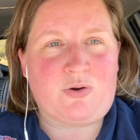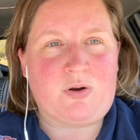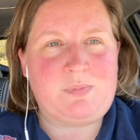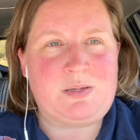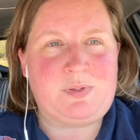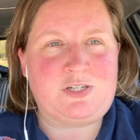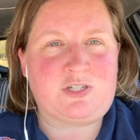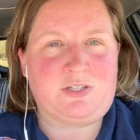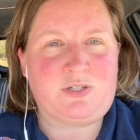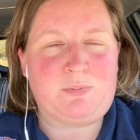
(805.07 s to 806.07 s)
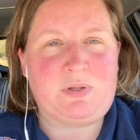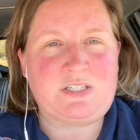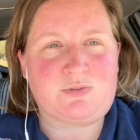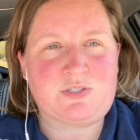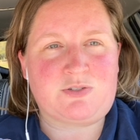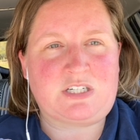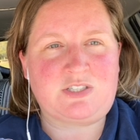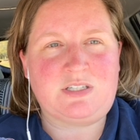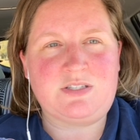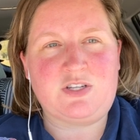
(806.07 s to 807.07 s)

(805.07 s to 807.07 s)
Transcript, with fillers: or maybe shelter in place restrictions,